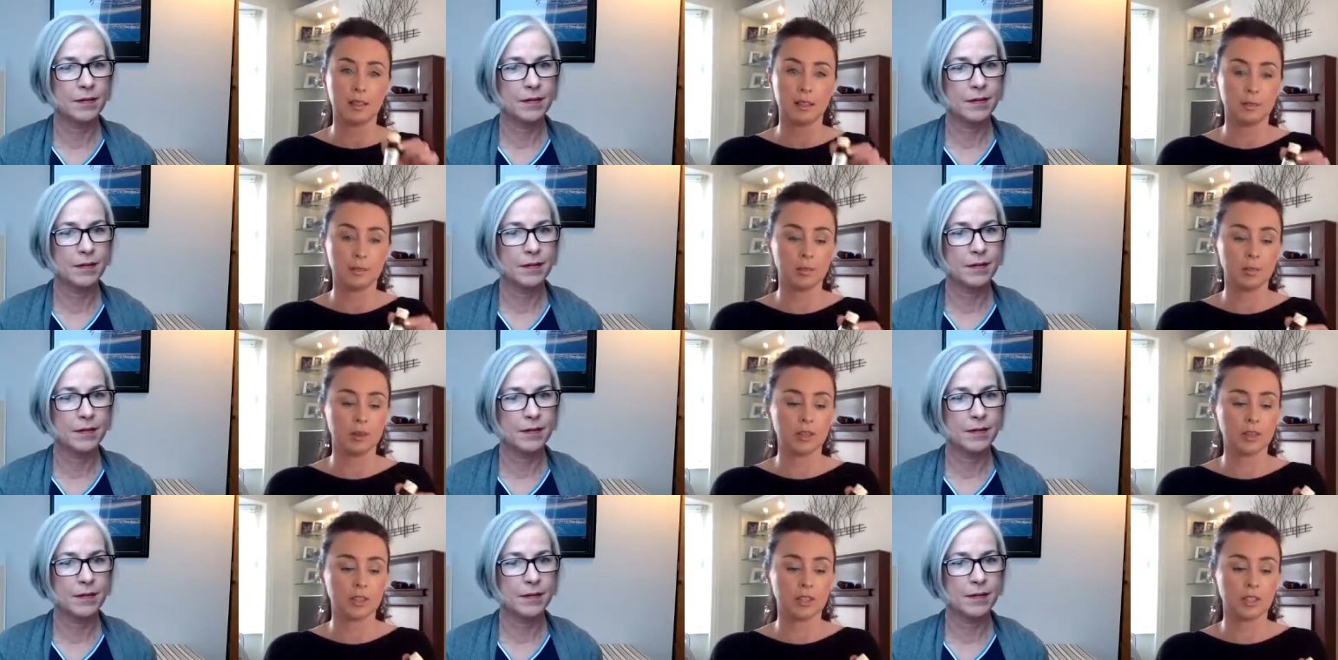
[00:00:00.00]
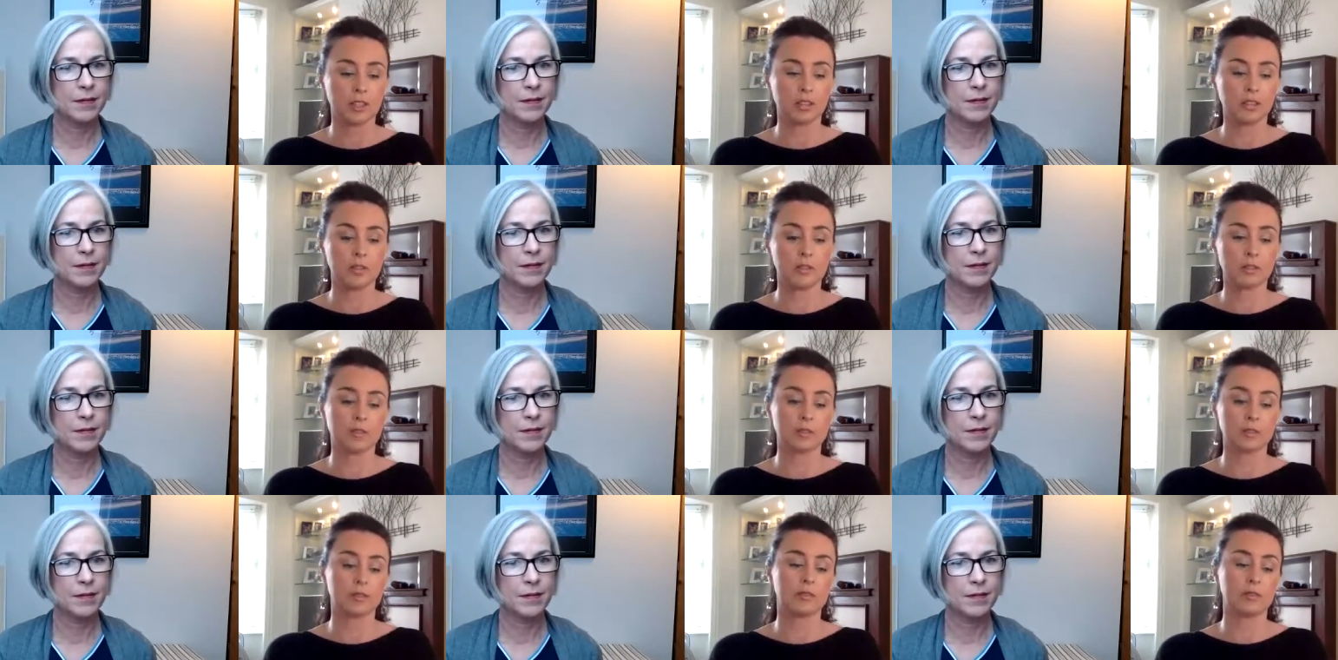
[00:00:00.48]
Speaker 1: the
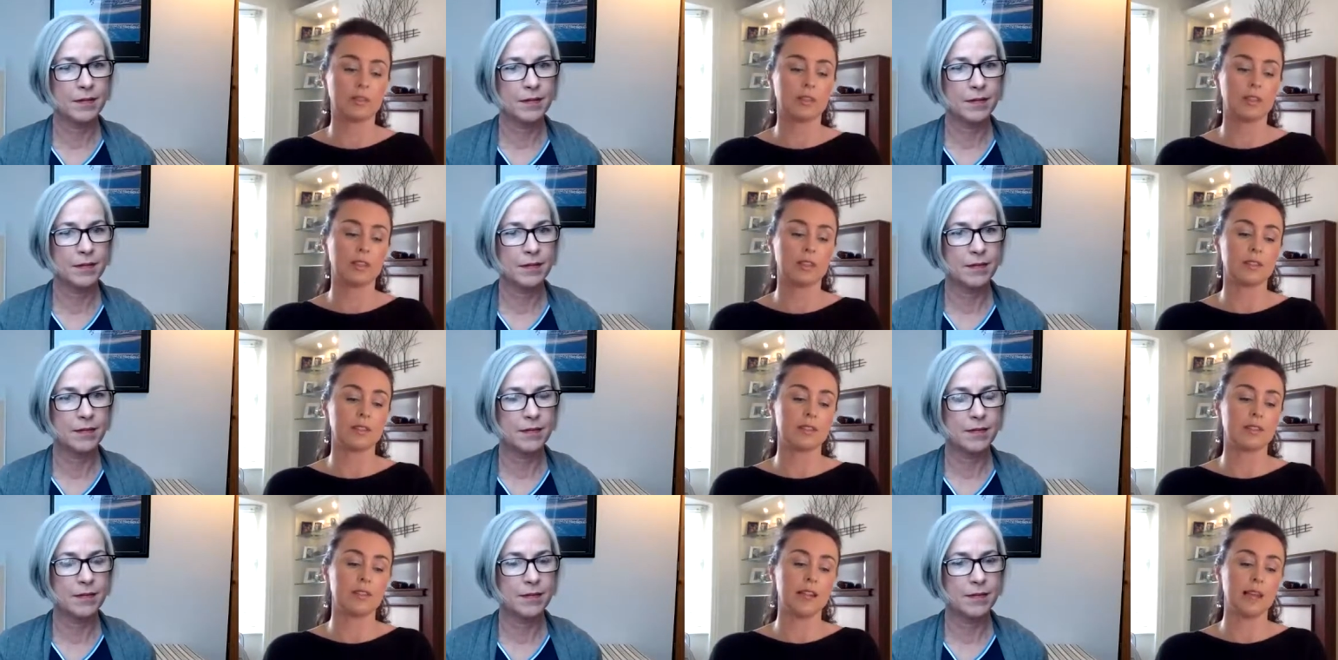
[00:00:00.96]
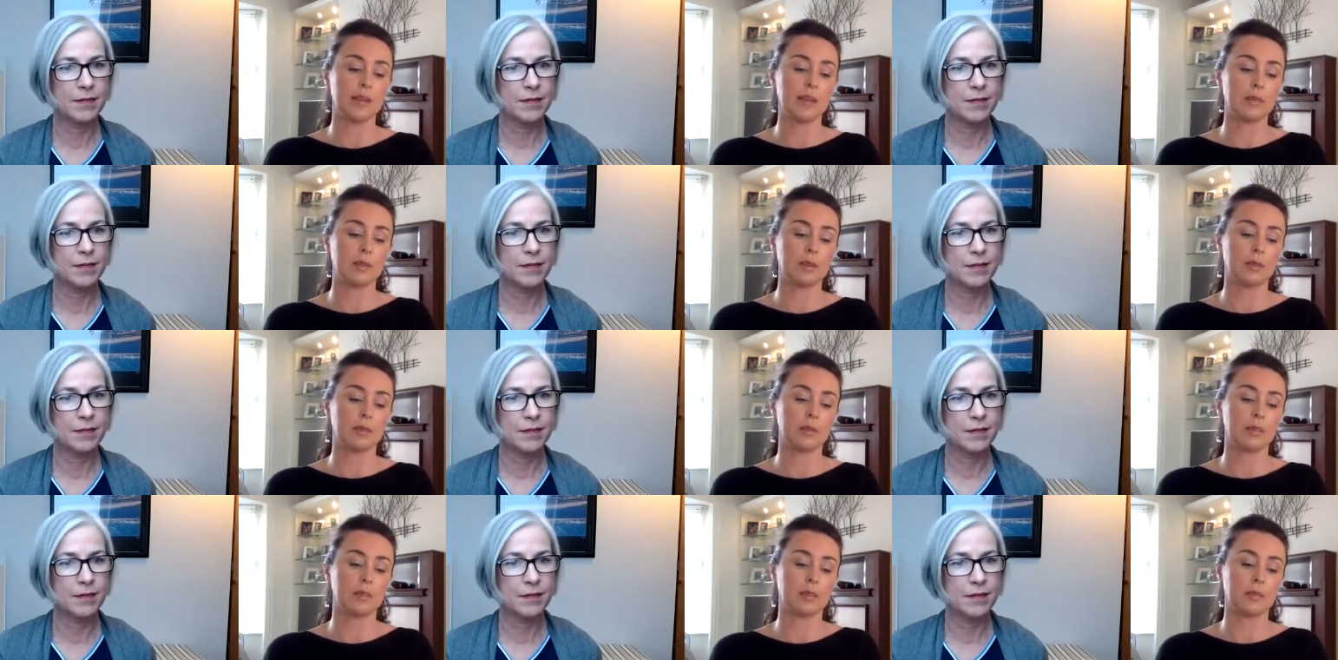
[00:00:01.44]
multi-use of this
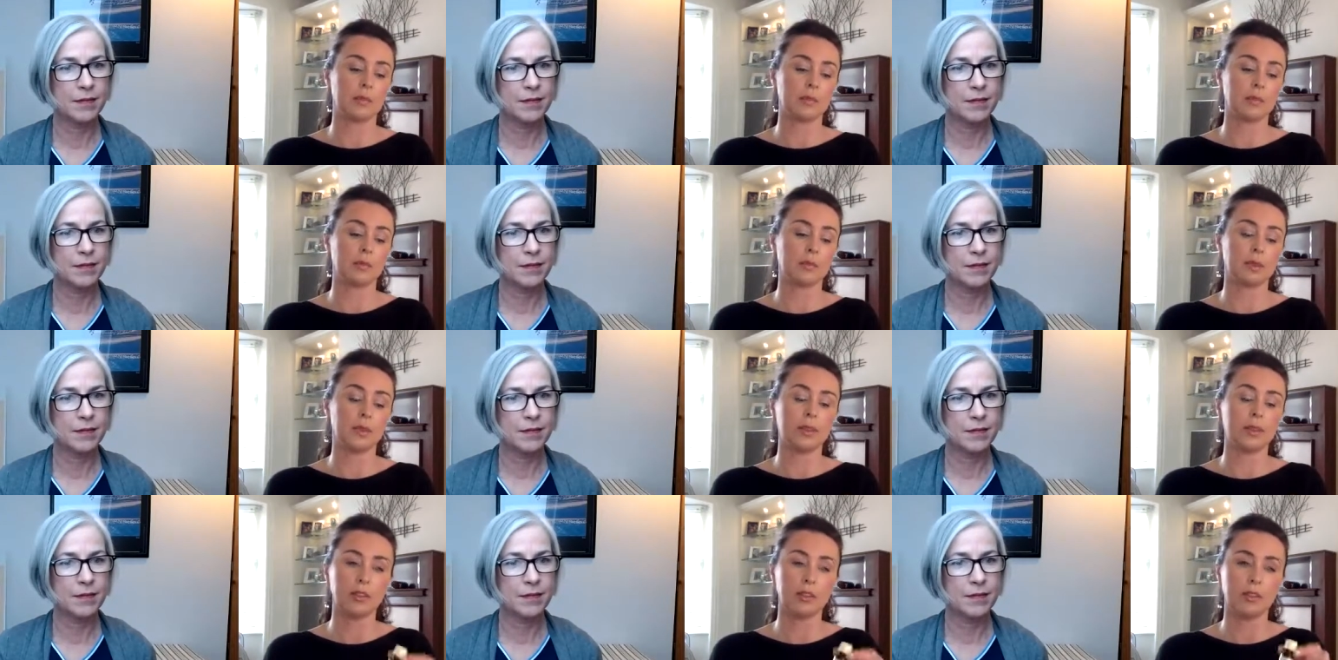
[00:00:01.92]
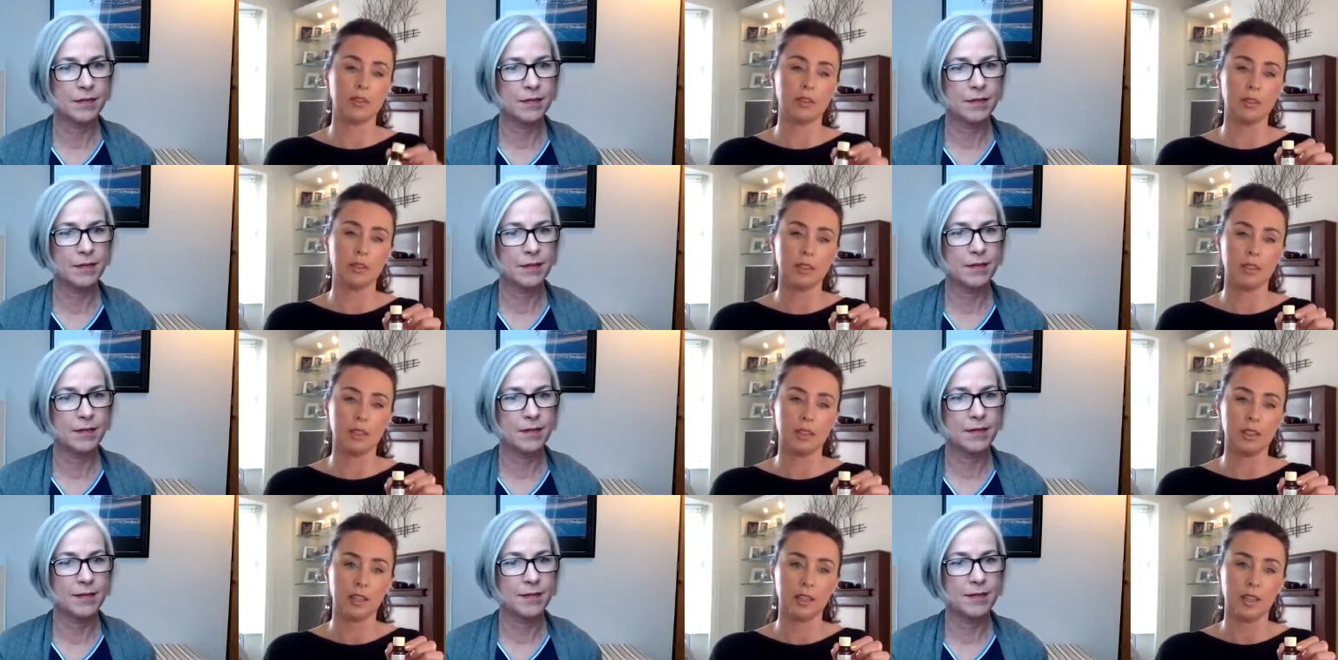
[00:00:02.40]
lemon myrtle
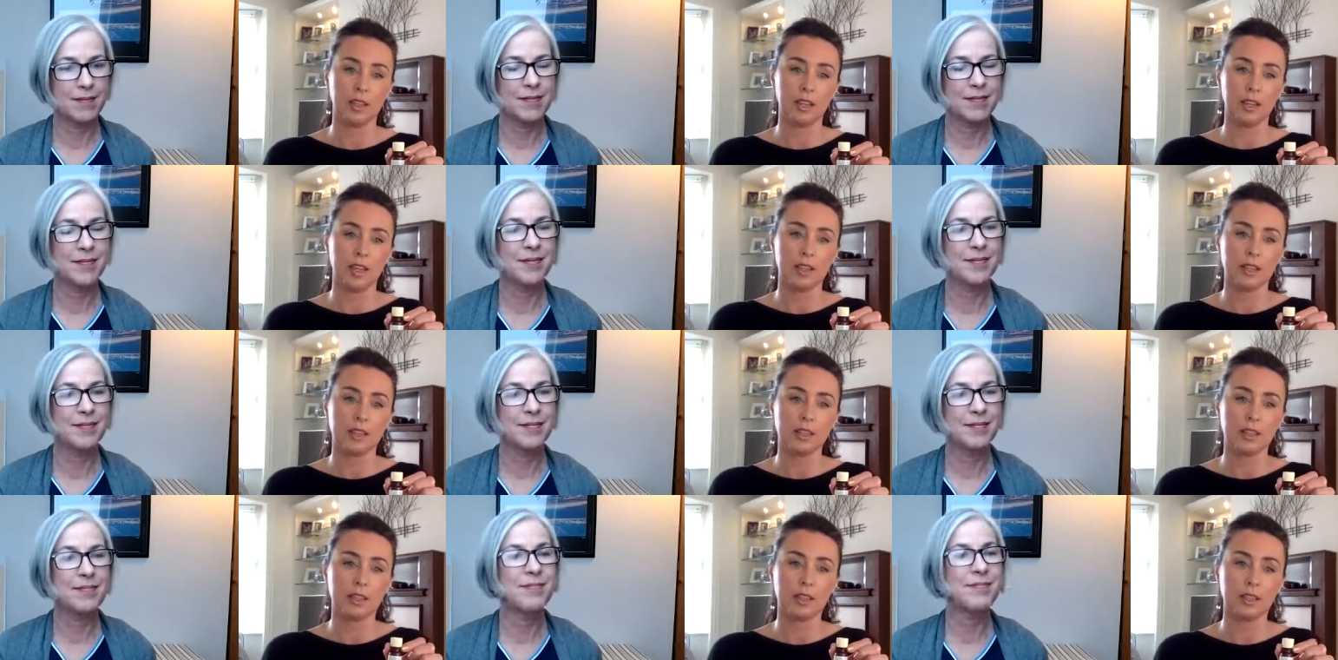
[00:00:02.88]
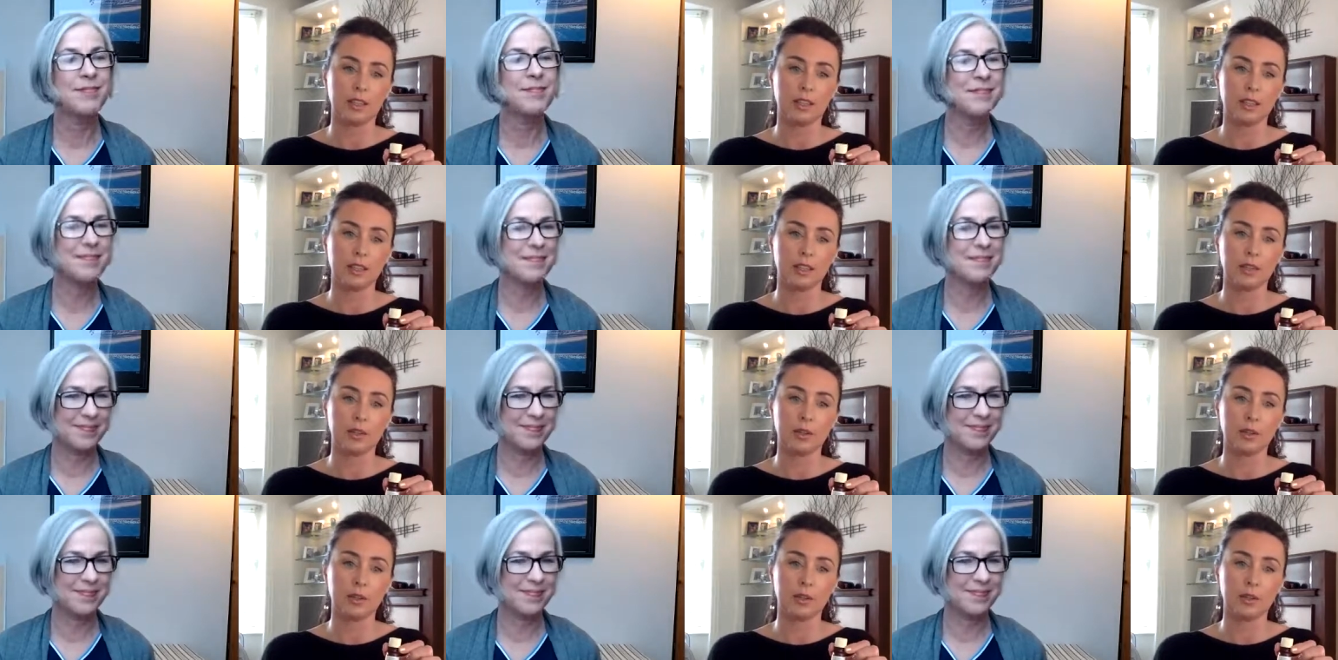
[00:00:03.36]
oil that mm.